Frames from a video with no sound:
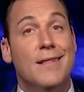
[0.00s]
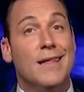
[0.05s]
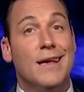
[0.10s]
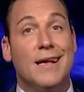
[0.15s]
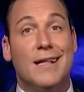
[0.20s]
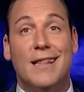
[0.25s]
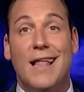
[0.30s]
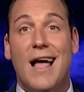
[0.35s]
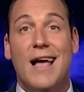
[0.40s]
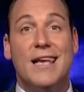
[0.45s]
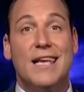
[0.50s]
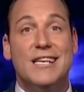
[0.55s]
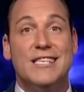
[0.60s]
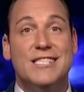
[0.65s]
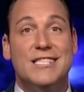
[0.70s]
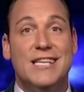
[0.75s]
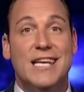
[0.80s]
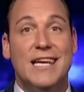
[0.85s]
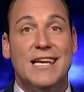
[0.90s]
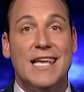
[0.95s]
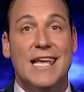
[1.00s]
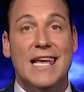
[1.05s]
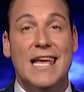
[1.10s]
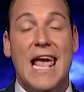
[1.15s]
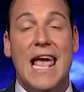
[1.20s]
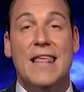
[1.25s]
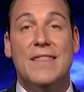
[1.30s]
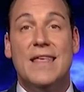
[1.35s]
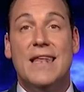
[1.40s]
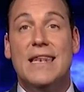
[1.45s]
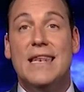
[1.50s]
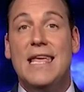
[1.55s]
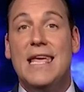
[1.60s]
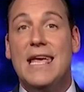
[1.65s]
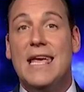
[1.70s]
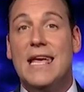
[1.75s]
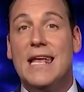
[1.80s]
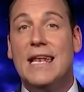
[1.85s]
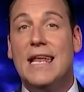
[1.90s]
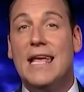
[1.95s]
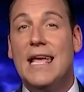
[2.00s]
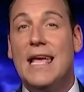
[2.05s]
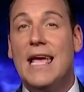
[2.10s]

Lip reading: The clock is ticking and the need